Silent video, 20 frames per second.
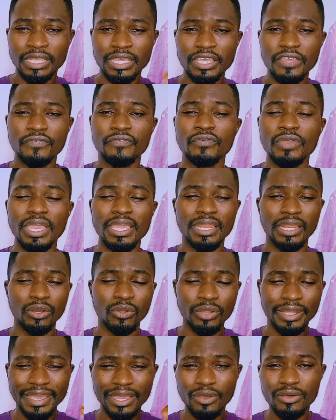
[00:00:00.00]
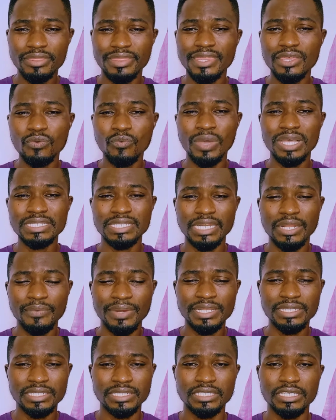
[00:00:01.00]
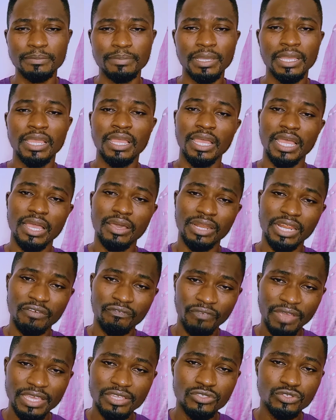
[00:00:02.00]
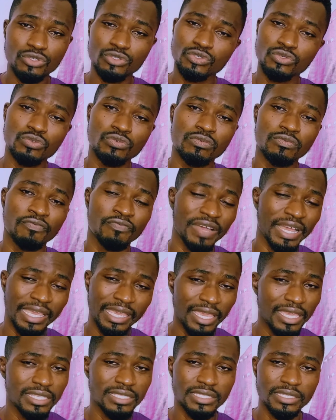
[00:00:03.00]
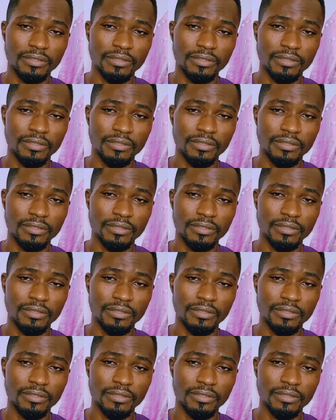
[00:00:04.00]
If you are in an unhealthy one-sided relationship, I'd advise you to vacate.